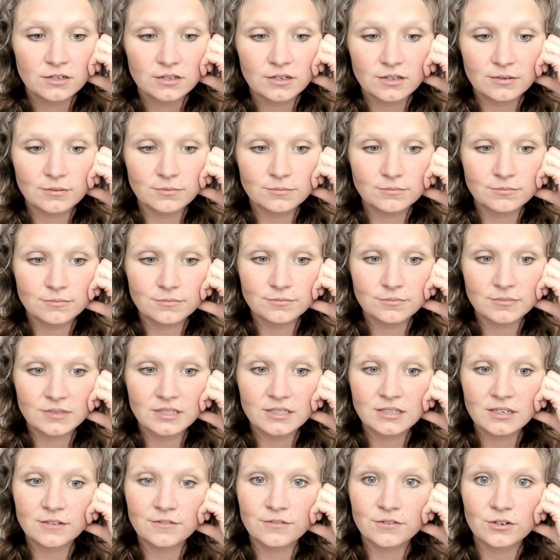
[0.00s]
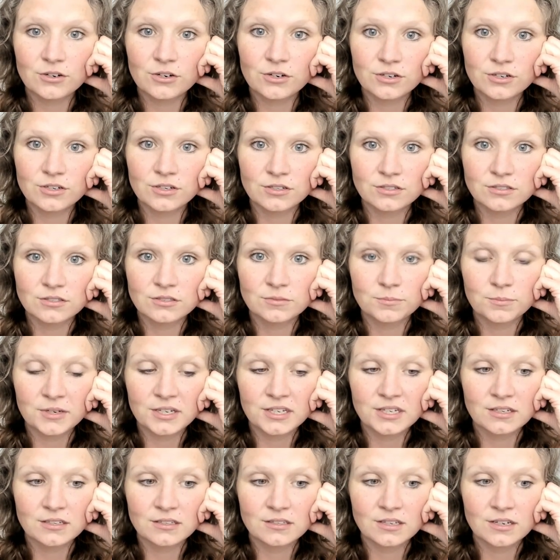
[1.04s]
Um, it never hurts,
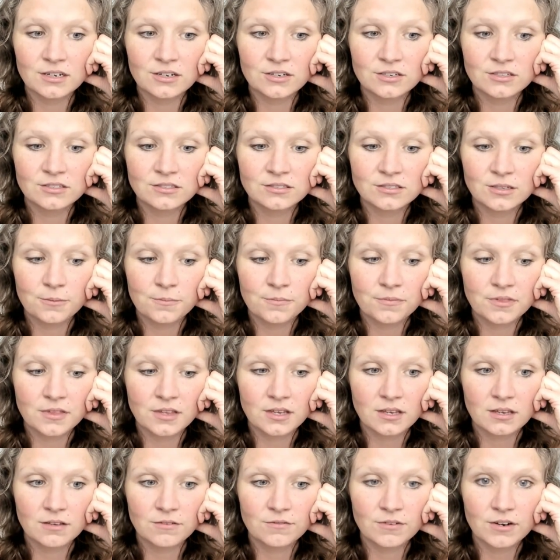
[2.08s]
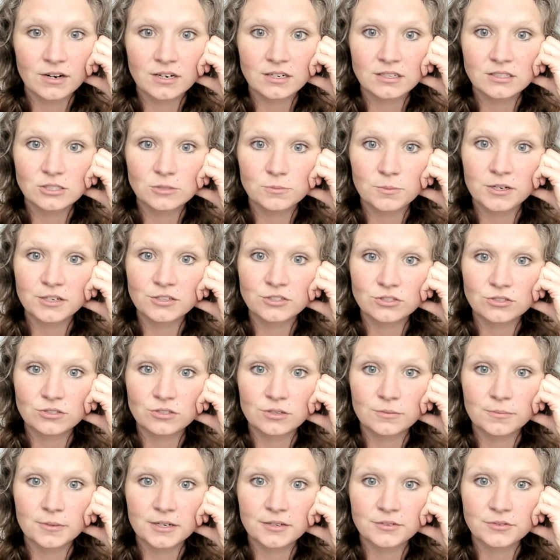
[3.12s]
but there is something very
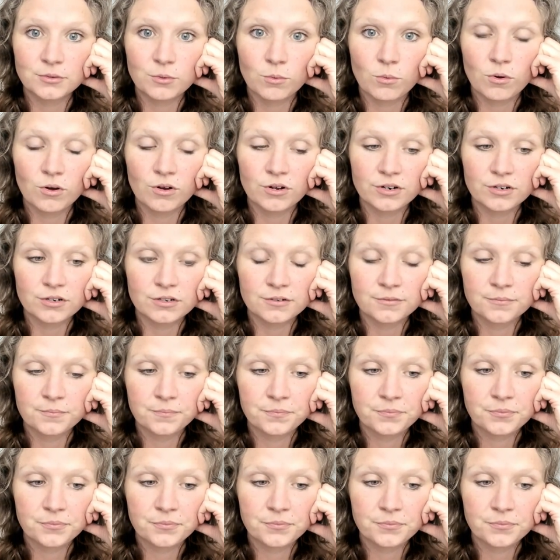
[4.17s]
special about the water.